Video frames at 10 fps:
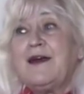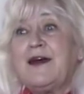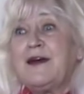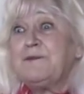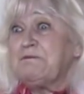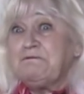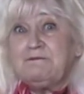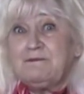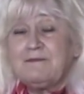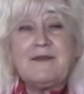um,
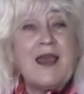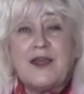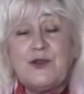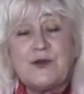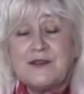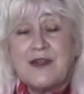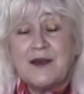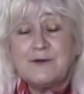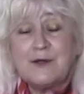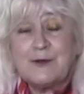and you can
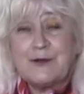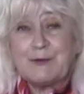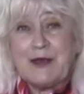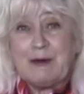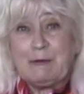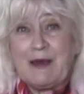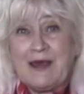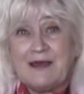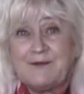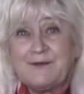download it right away.
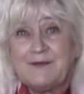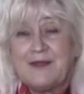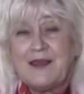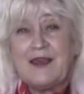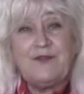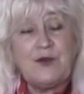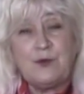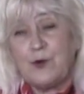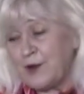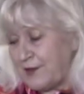If you
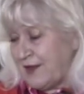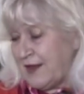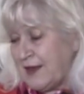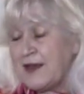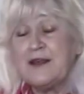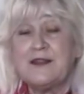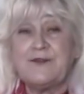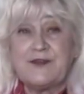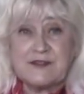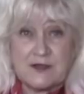want the, the
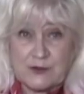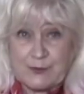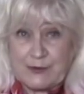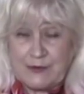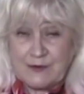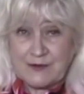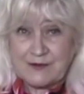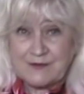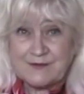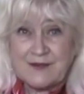physical book,
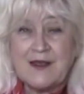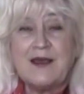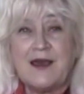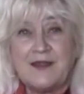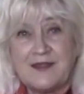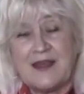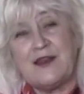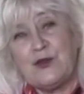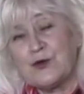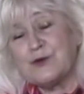then
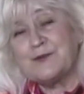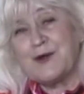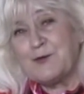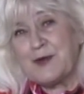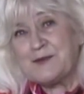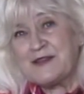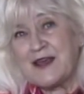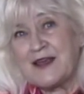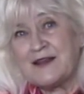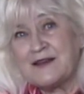you go to my
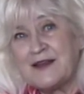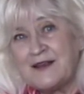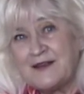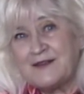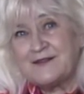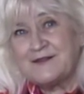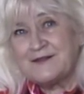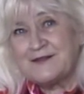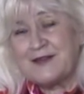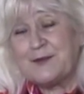website,
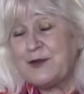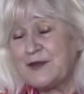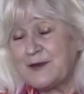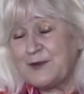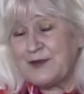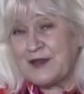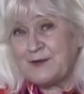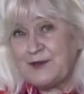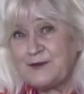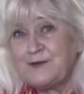
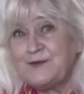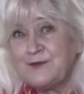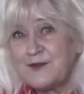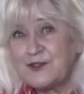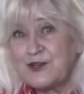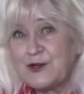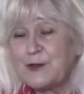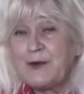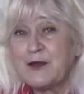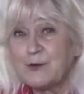
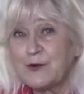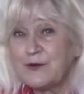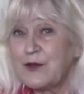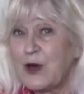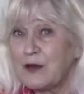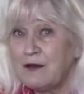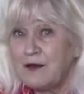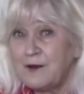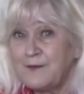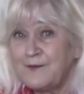www.cherylbutterworth.com.